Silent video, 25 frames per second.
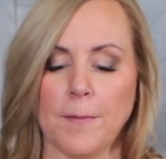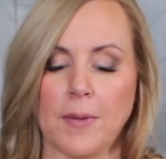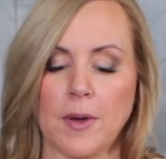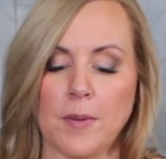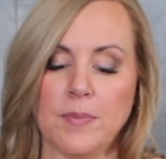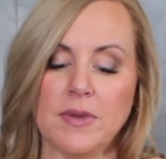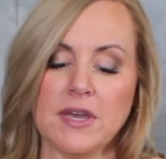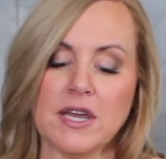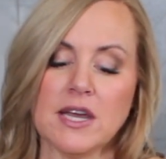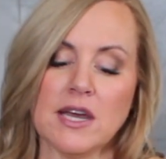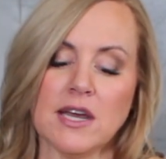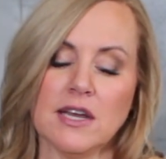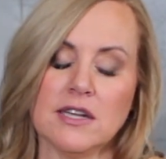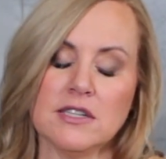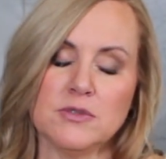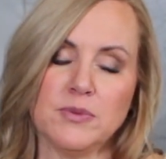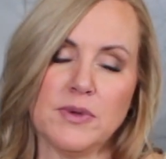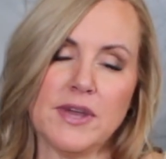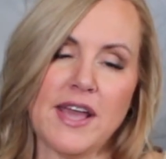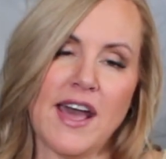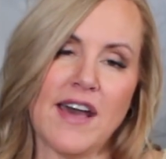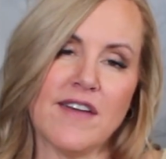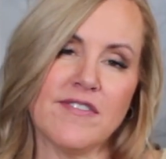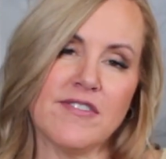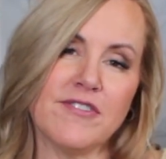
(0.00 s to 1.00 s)
but
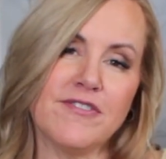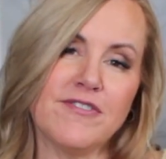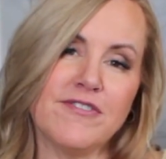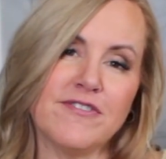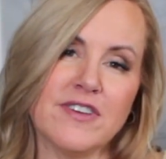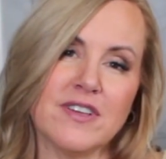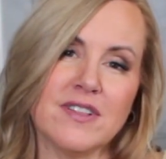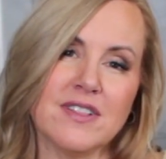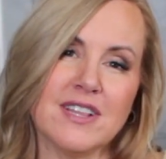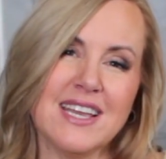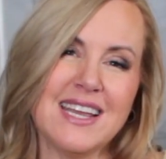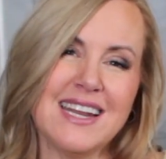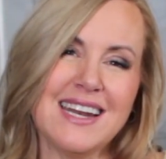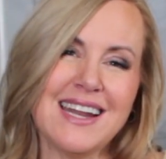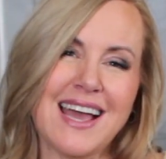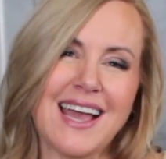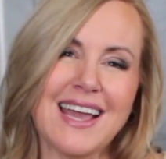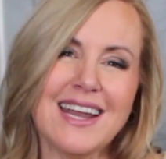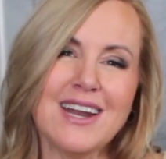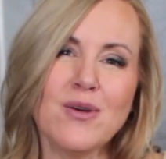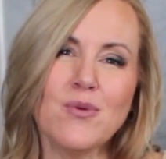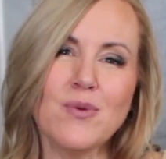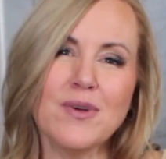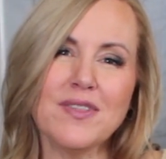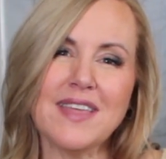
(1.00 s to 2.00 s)
because we have a filling,
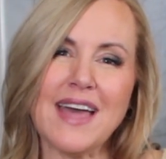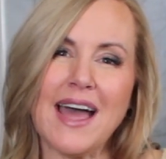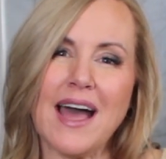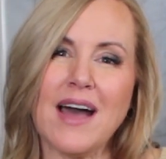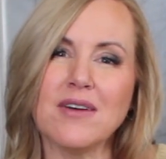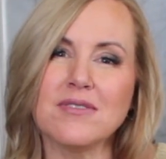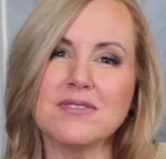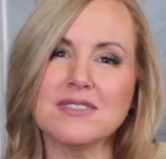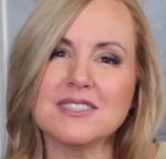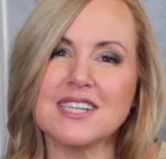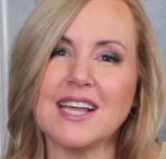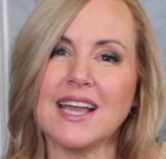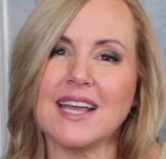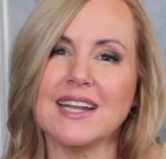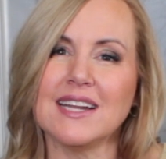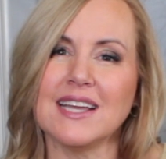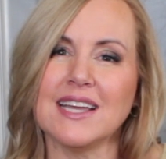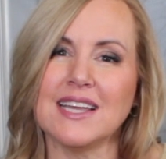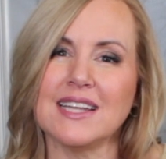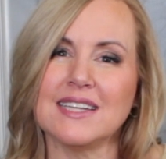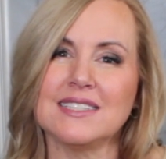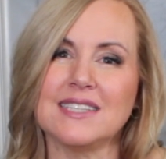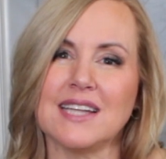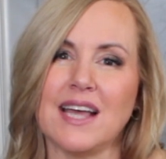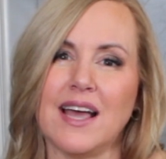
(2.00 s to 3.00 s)
I don't want the outside
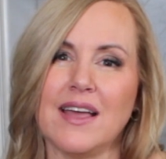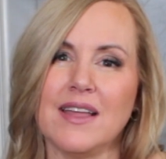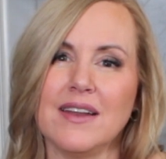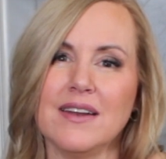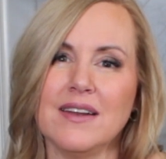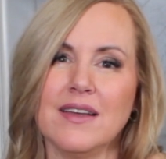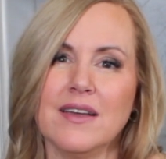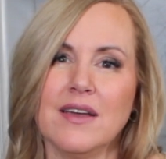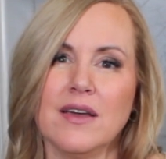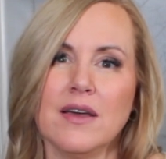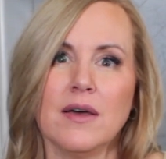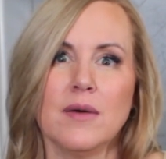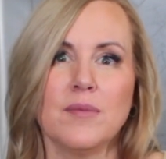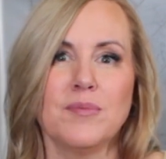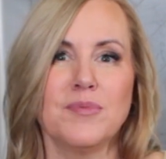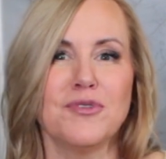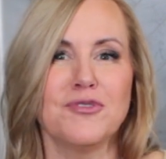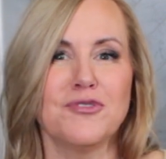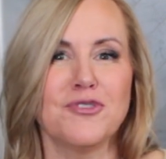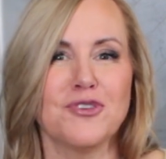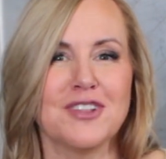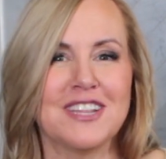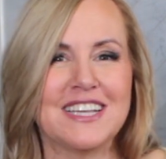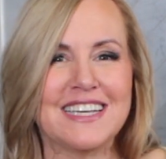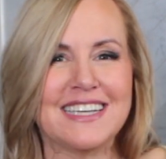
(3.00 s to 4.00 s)
to get done
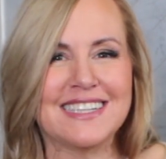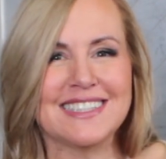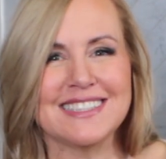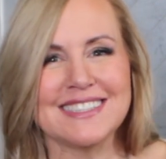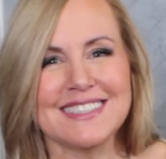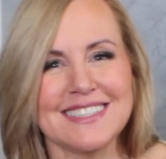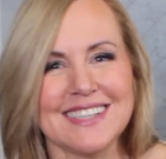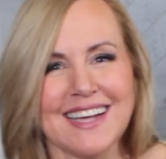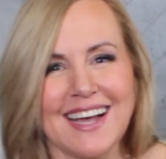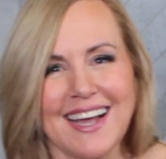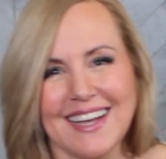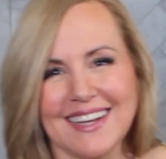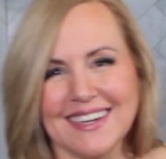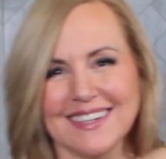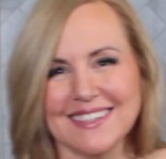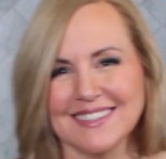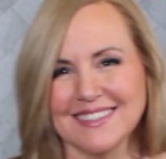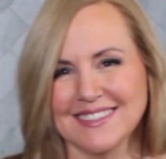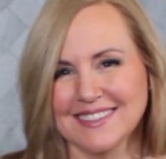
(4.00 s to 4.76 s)
before the inside.